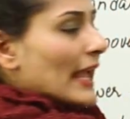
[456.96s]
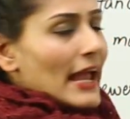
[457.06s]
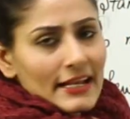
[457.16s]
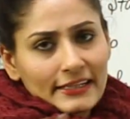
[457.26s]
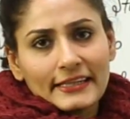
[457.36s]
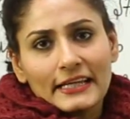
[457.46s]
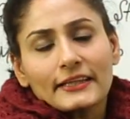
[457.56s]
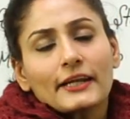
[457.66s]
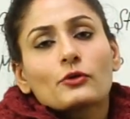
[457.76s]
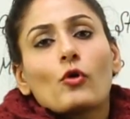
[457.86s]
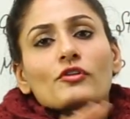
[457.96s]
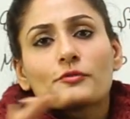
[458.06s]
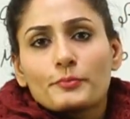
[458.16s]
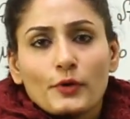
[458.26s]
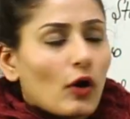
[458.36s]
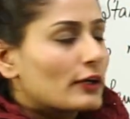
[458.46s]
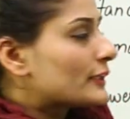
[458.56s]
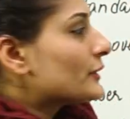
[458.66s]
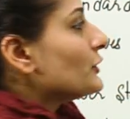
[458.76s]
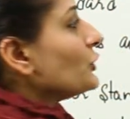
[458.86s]
Anything that goes beyond
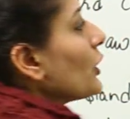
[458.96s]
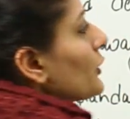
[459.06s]
it, you